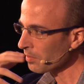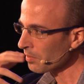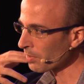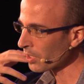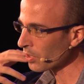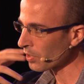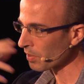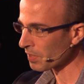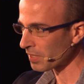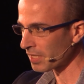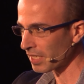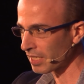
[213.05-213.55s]

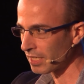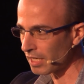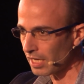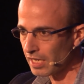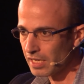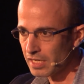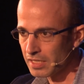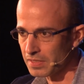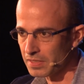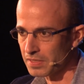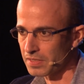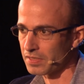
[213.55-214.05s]
Because the
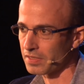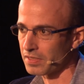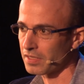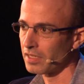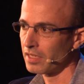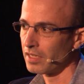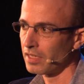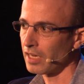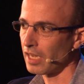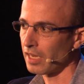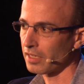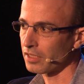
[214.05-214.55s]
gods,
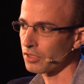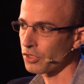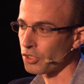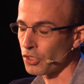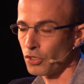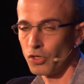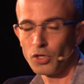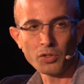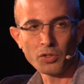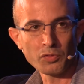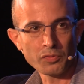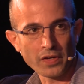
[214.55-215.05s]
like
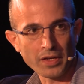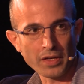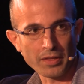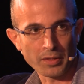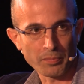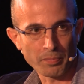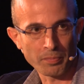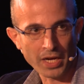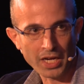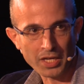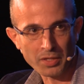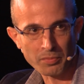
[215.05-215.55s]
Jehovah in
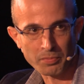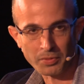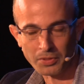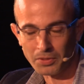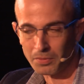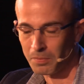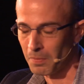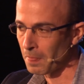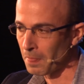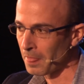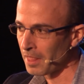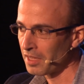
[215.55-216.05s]
the
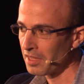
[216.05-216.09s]
Bible,